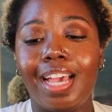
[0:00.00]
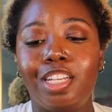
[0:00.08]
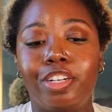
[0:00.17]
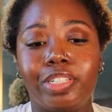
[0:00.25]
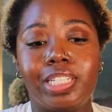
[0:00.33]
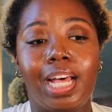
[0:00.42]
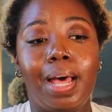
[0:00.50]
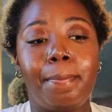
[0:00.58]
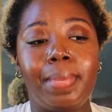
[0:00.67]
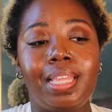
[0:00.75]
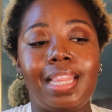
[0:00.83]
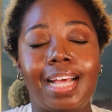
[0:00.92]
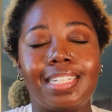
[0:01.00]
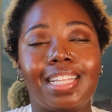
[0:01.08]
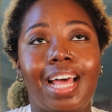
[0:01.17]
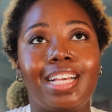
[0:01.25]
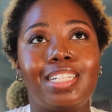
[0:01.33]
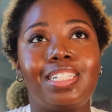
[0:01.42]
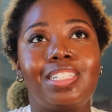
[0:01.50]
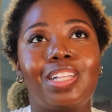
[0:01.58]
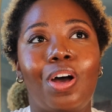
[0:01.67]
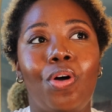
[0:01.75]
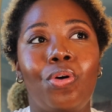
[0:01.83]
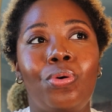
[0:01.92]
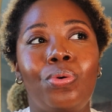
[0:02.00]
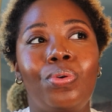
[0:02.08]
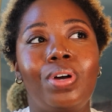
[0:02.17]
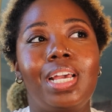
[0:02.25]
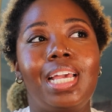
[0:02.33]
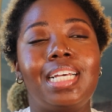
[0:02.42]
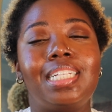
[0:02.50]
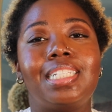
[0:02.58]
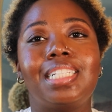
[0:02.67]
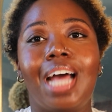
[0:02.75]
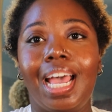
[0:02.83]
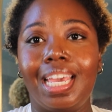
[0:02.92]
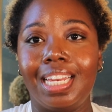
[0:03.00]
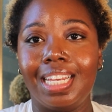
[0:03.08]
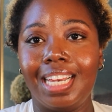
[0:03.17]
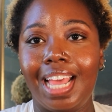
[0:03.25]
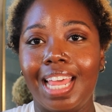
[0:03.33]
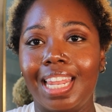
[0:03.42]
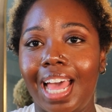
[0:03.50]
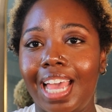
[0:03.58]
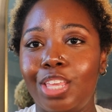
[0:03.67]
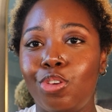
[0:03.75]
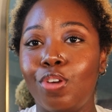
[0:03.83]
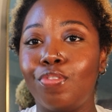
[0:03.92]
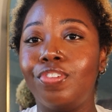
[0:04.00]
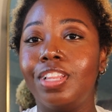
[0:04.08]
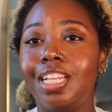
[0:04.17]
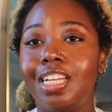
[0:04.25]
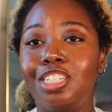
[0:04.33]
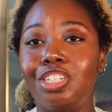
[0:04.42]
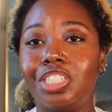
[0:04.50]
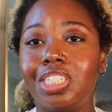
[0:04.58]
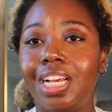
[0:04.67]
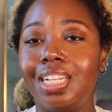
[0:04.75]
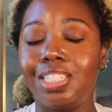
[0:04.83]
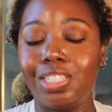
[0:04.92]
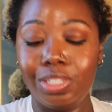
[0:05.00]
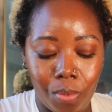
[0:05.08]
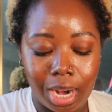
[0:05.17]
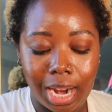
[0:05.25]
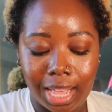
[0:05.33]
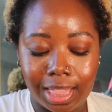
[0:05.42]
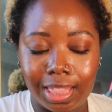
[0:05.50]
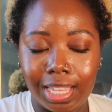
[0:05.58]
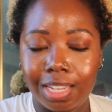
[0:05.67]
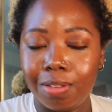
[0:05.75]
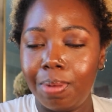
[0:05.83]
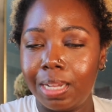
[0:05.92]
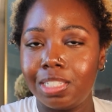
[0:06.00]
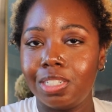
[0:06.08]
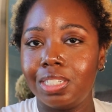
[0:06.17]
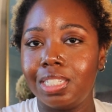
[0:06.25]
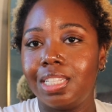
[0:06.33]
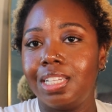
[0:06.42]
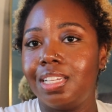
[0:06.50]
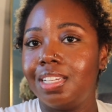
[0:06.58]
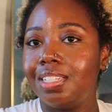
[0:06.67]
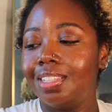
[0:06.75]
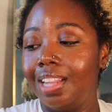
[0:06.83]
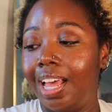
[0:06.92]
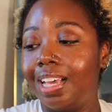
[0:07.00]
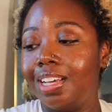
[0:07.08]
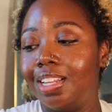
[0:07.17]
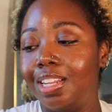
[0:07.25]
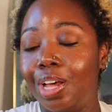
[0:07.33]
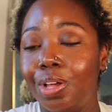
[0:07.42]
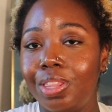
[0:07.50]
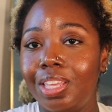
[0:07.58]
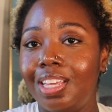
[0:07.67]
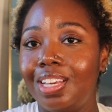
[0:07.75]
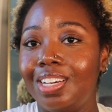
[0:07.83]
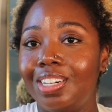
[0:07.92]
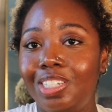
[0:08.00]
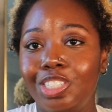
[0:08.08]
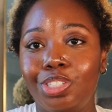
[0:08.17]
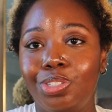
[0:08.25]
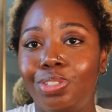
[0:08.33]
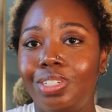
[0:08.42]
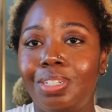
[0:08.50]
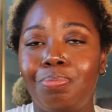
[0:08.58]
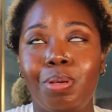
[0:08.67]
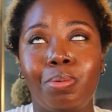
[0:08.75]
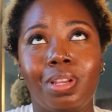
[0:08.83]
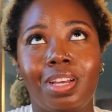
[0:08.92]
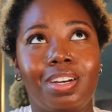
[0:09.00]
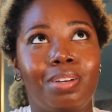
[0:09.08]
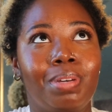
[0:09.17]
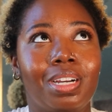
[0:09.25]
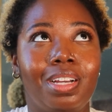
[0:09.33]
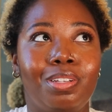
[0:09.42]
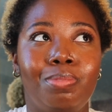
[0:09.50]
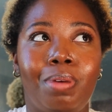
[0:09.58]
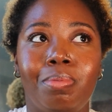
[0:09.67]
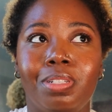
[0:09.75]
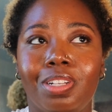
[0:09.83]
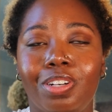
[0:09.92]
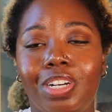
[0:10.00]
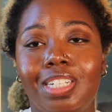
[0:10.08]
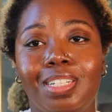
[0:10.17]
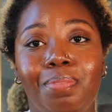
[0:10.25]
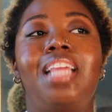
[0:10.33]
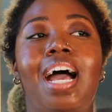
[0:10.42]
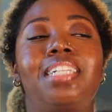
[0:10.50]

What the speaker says: in your tummy that's like so excited, and like you can feel it in your chest. When I think about certain things like clothing or jewelry, people are like, oh my God, you might be so crazy.